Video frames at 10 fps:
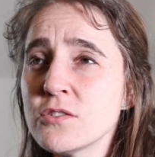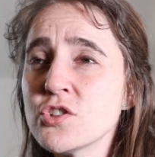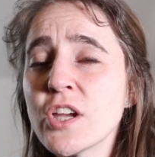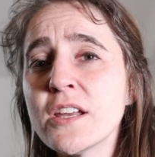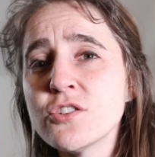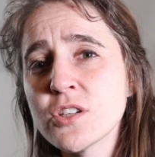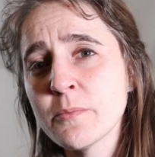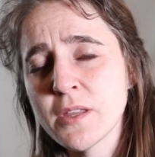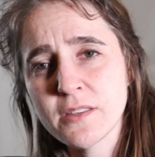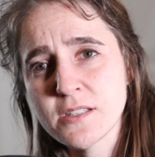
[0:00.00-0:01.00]
change
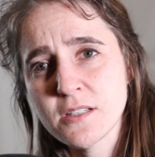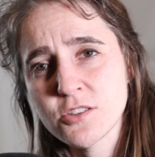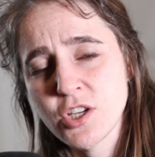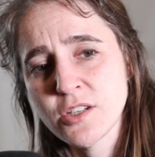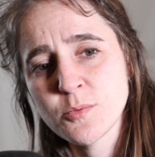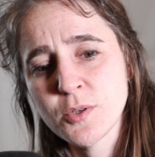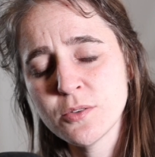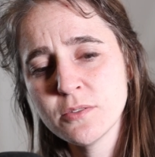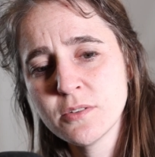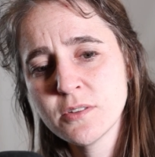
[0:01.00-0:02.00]
something that's
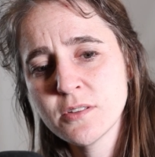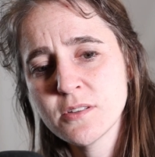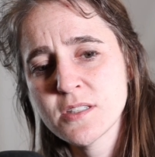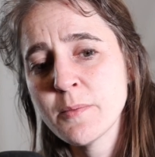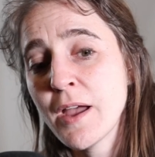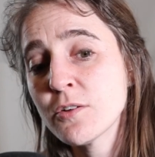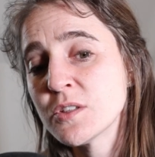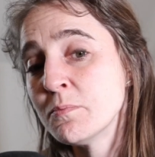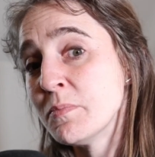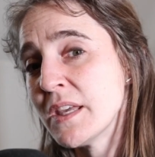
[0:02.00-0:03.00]
unchangeable, somehow
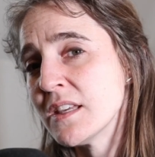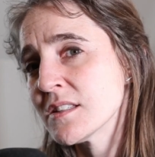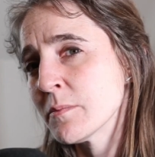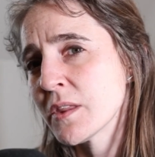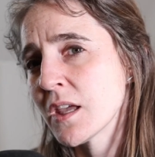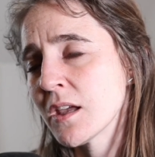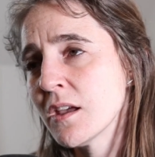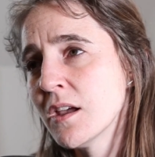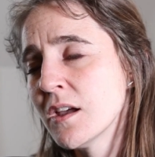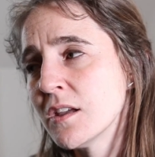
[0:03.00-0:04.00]
to be something
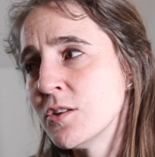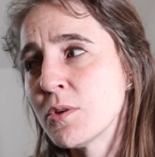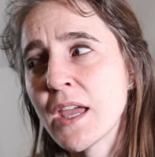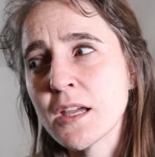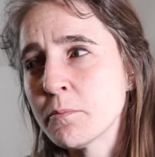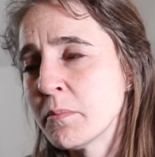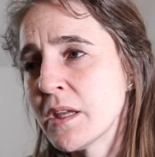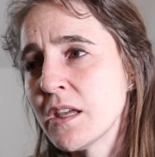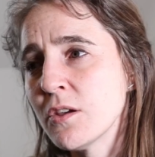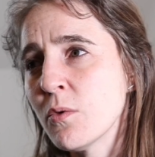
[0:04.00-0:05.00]
you can't
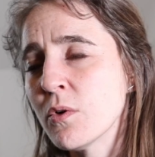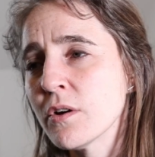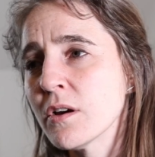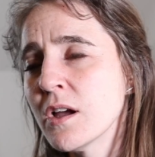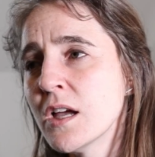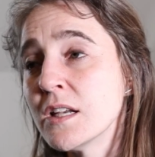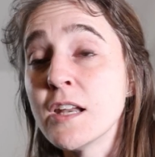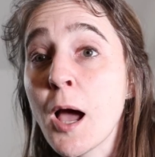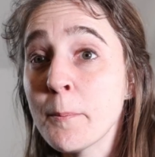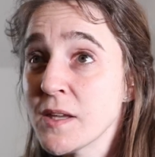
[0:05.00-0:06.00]
be, or
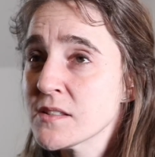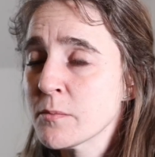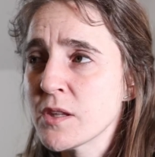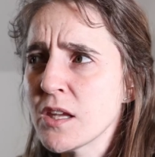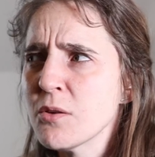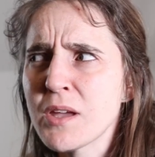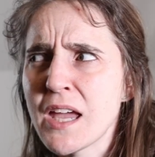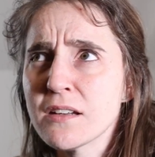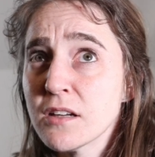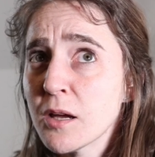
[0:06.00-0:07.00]
not be something you
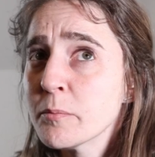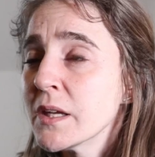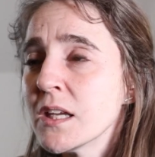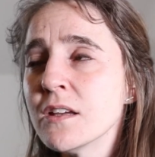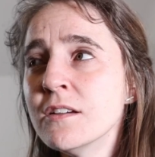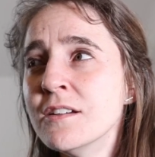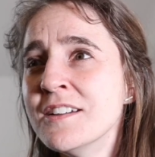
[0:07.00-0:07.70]
can't not be.